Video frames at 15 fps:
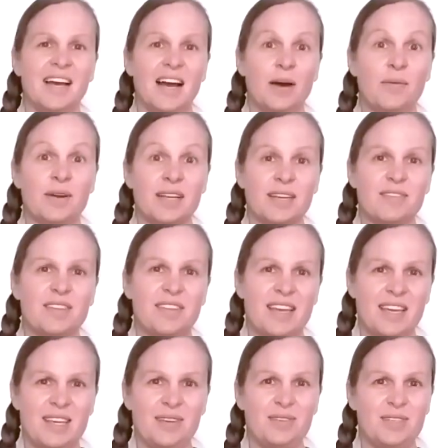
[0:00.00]
I want to give a
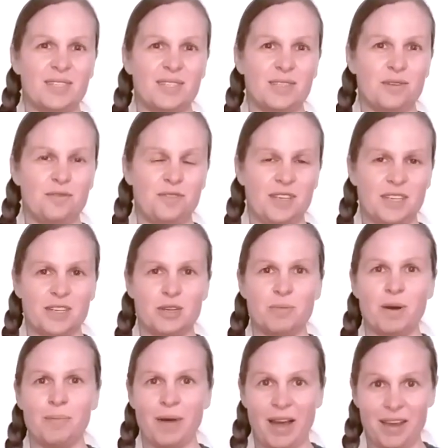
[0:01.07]
thank you to Sophie and her
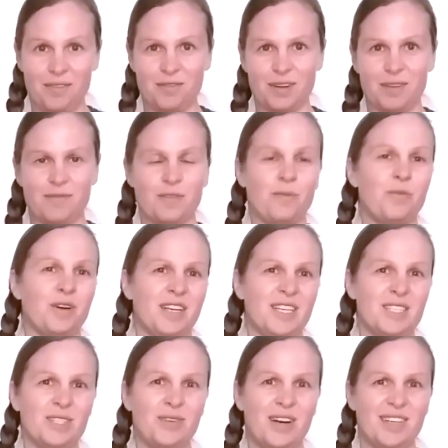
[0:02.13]
mom, Ivory, for
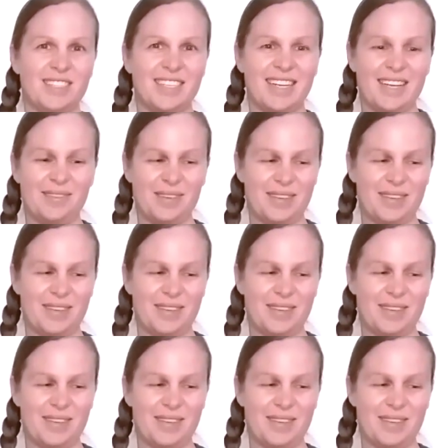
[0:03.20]
working so hard today